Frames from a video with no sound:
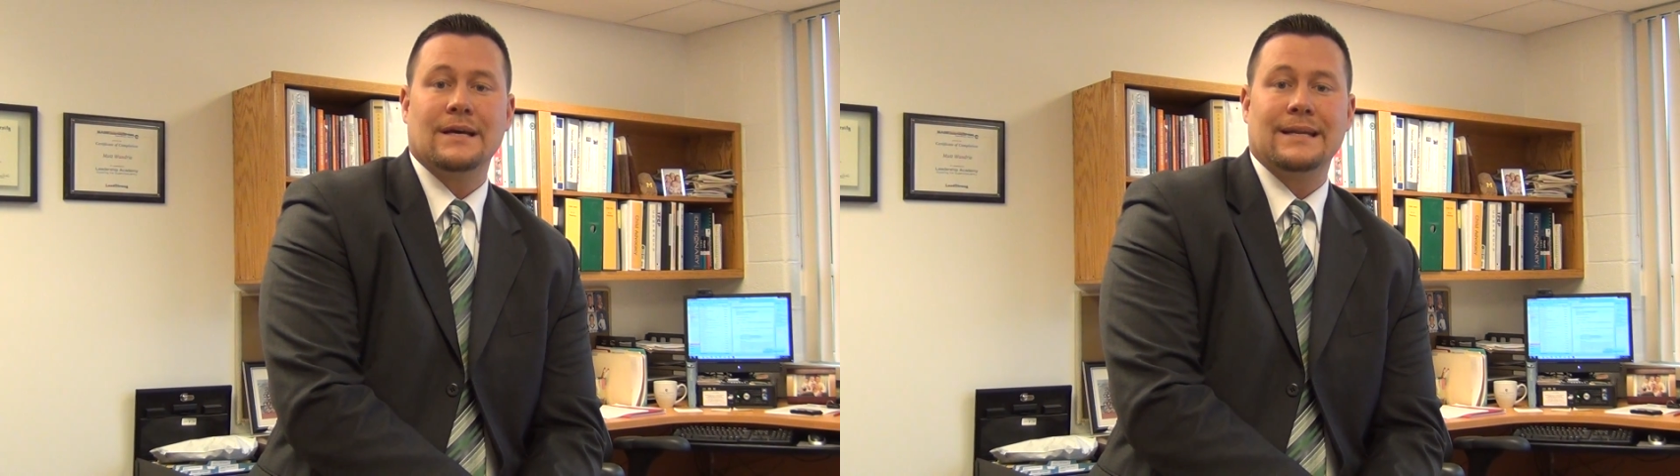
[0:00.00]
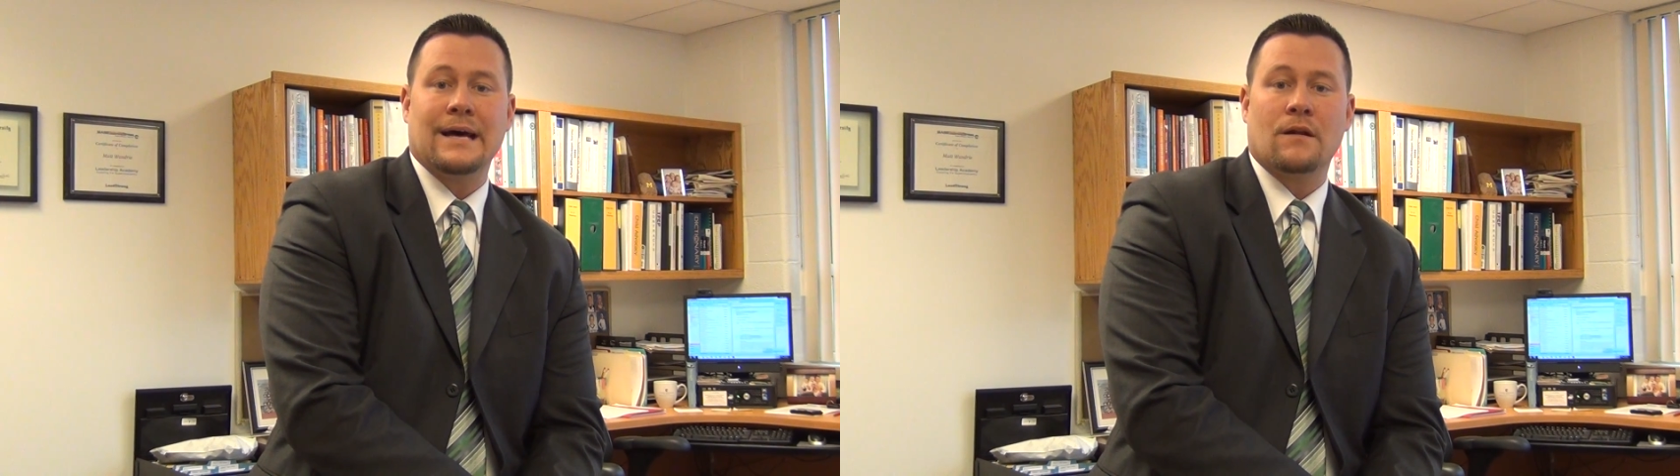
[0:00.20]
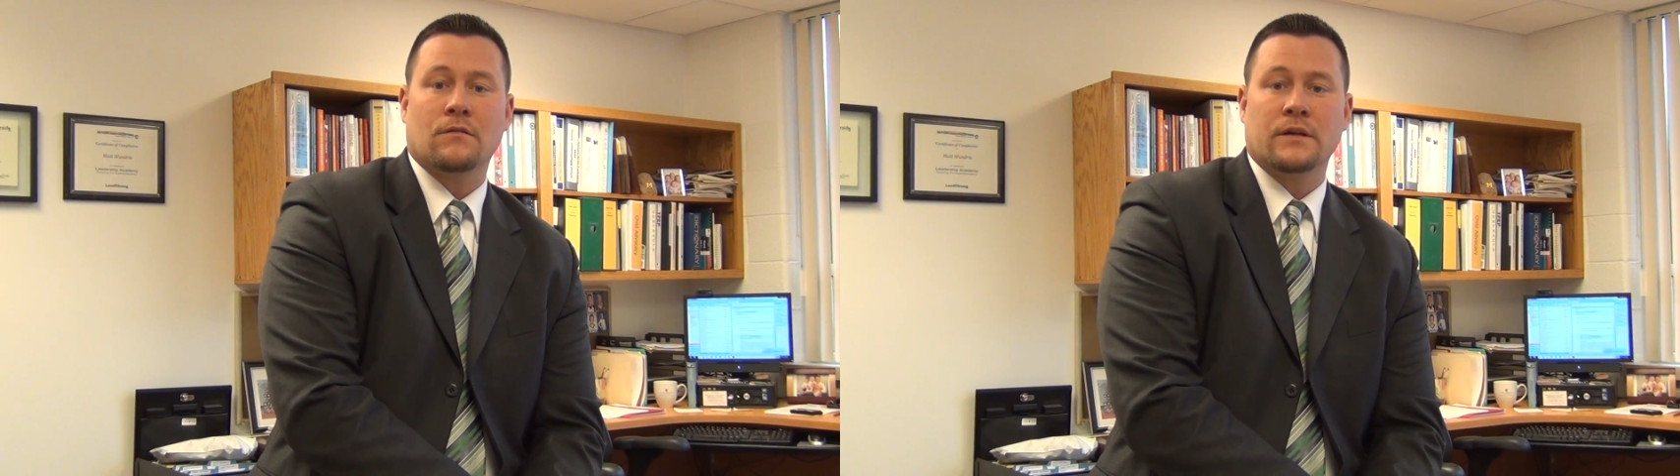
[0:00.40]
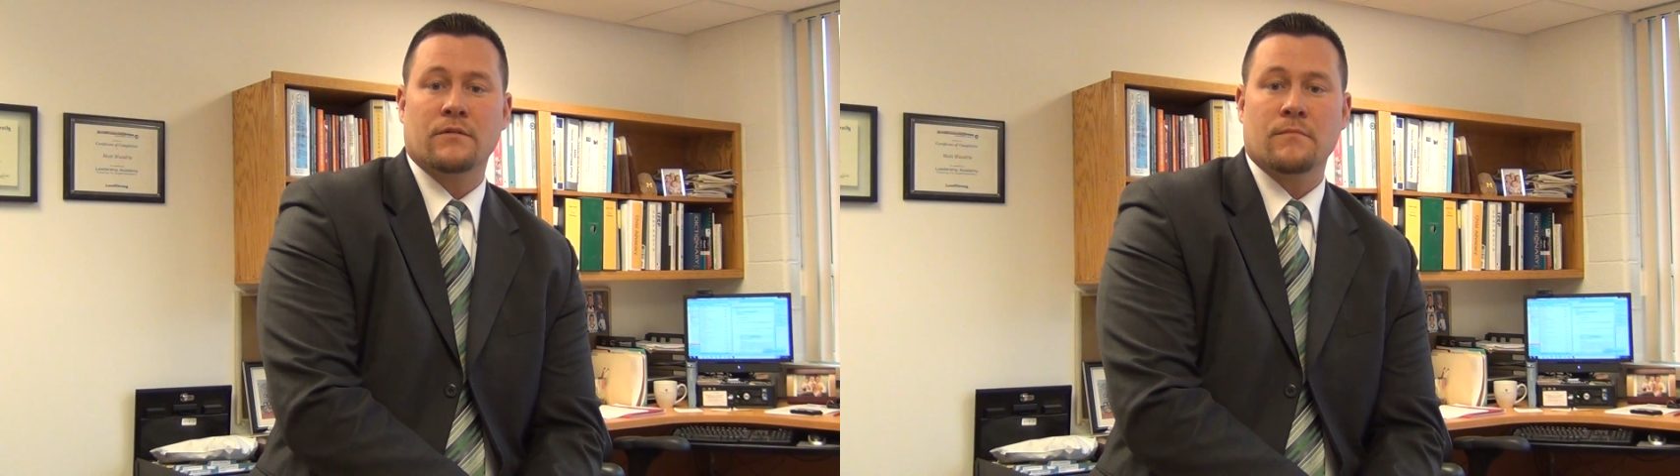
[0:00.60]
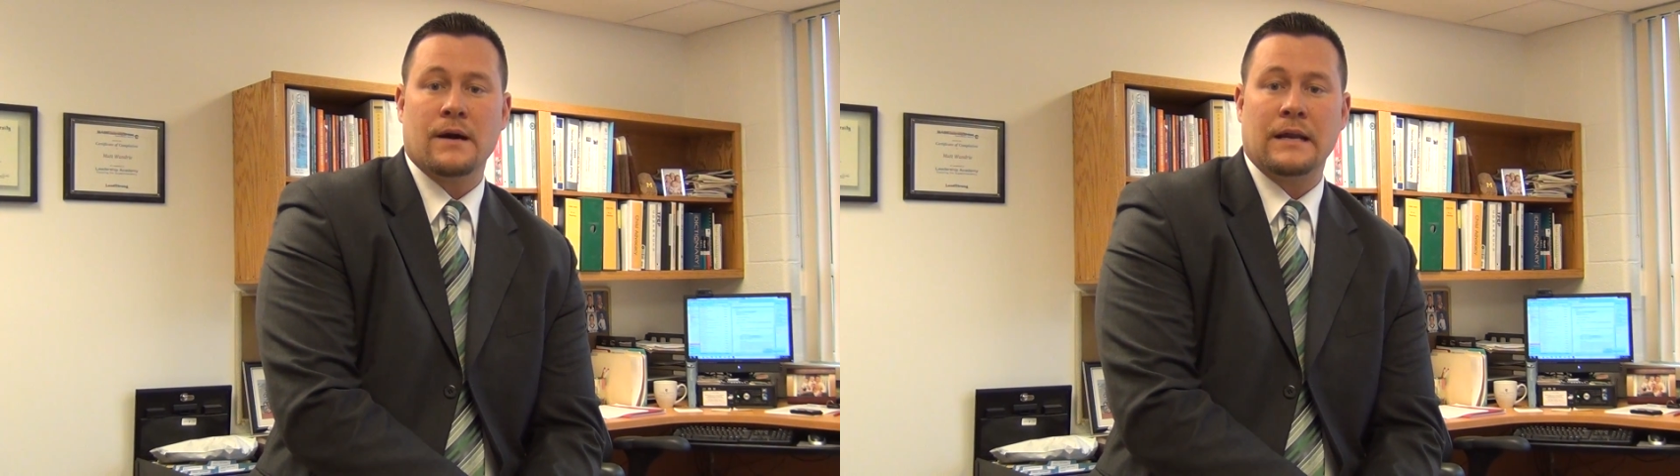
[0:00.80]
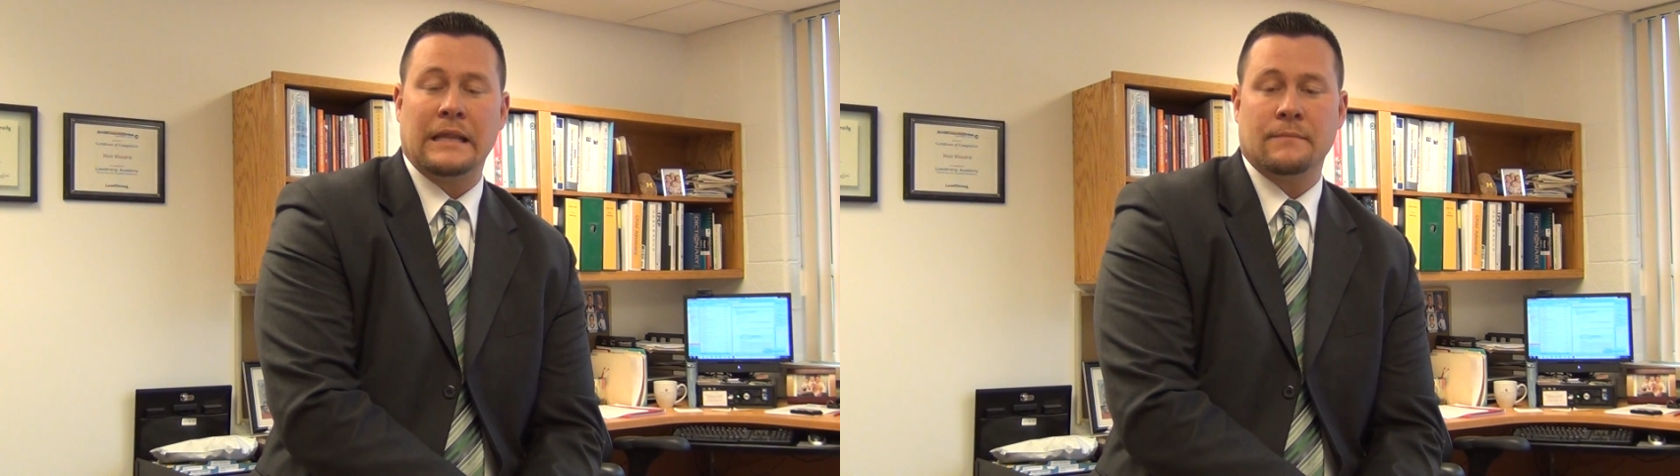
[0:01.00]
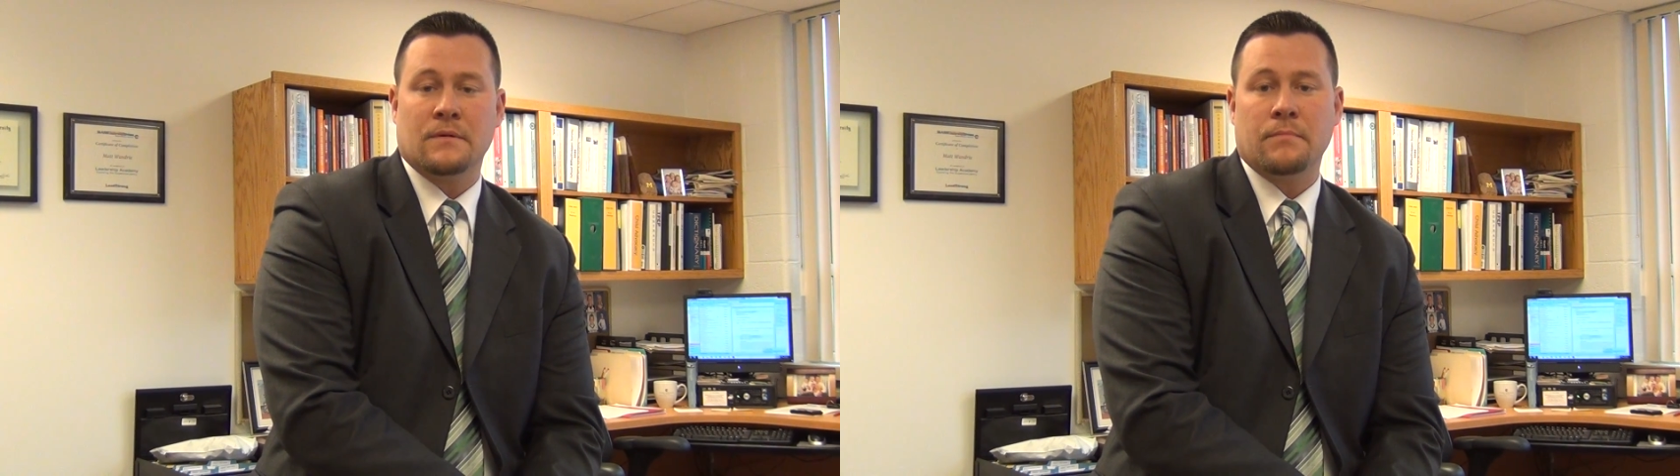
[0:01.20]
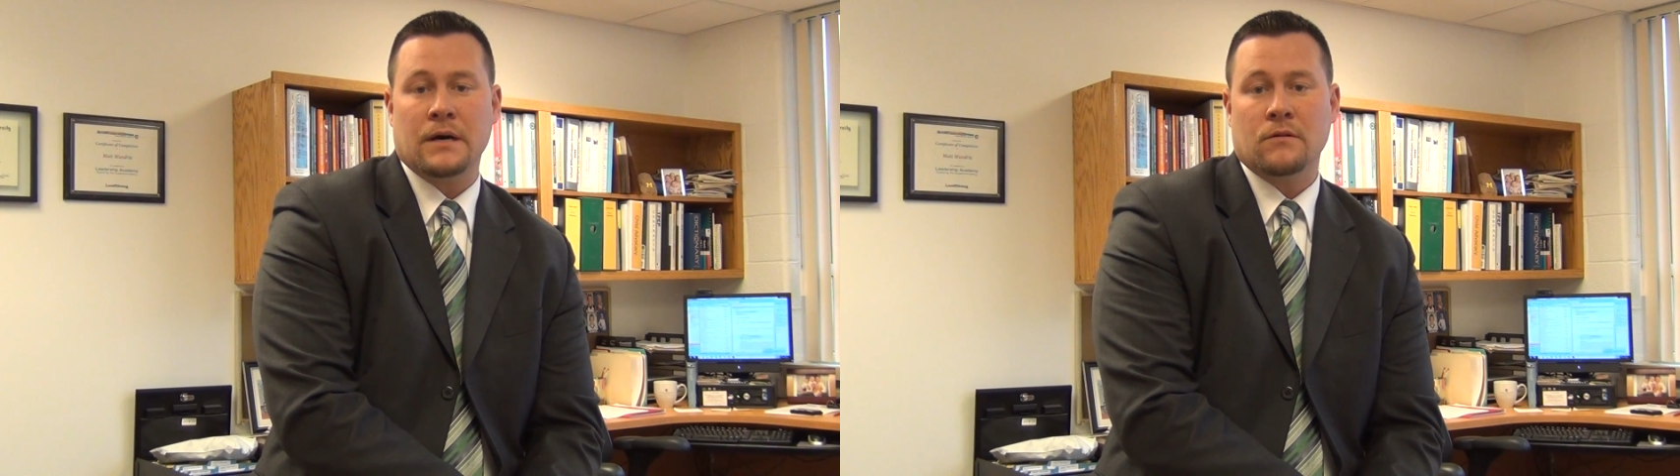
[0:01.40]
not only reminding them
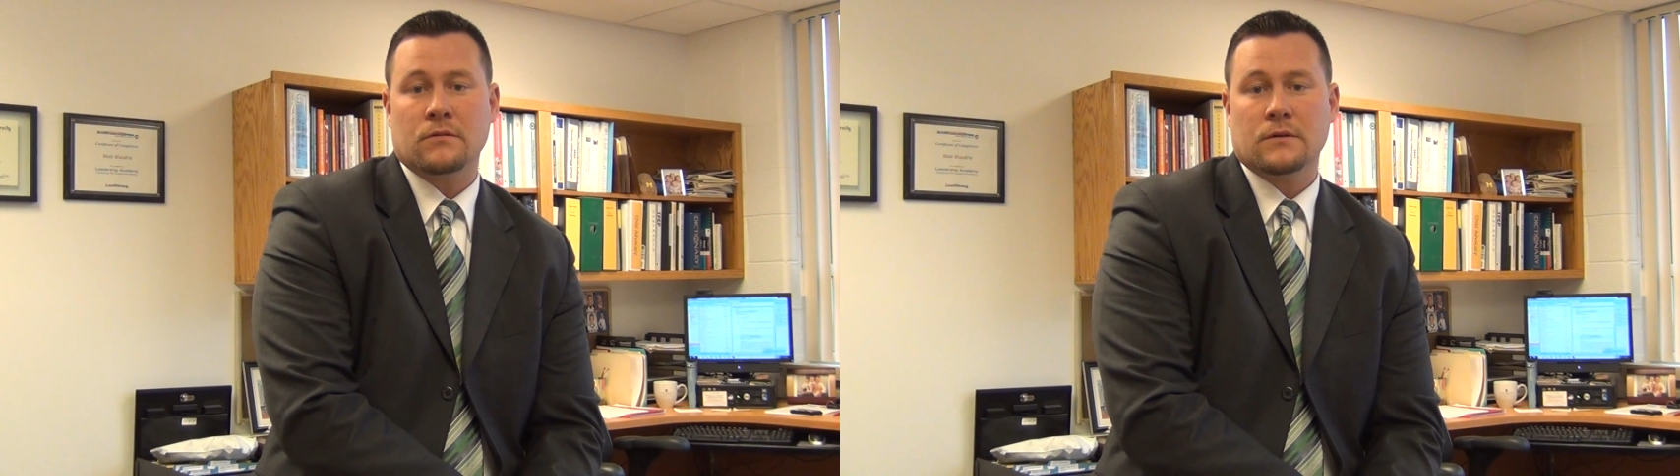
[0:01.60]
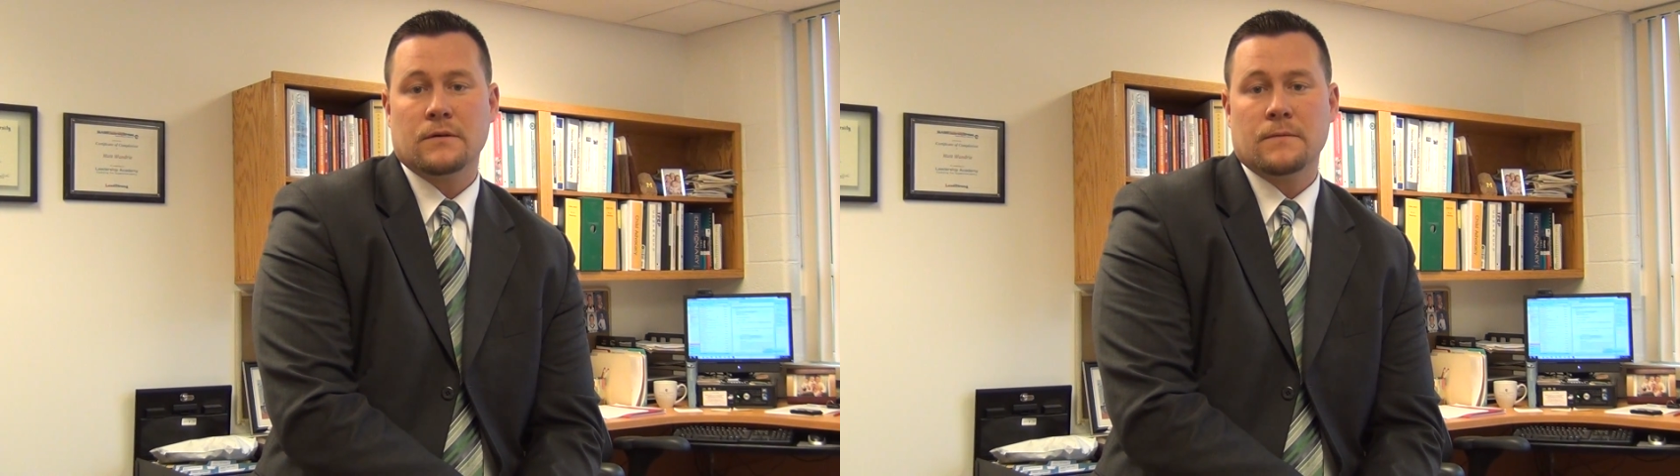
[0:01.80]
about